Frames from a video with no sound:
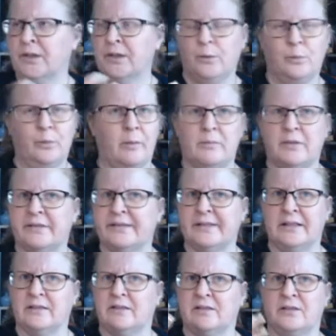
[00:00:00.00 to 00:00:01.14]
went missing
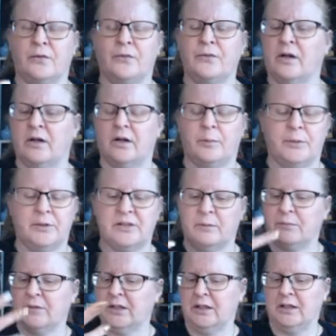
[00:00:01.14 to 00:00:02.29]
as surf got up or
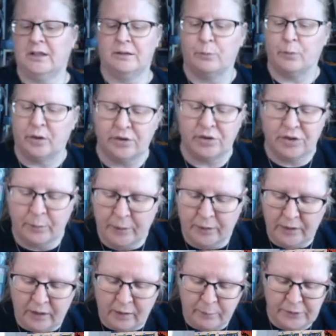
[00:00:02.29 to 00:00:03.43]
something and washed up on the
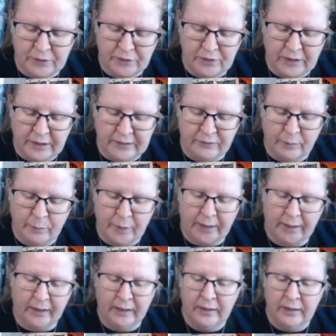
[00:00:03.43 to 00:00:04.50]
opposite side of the bay.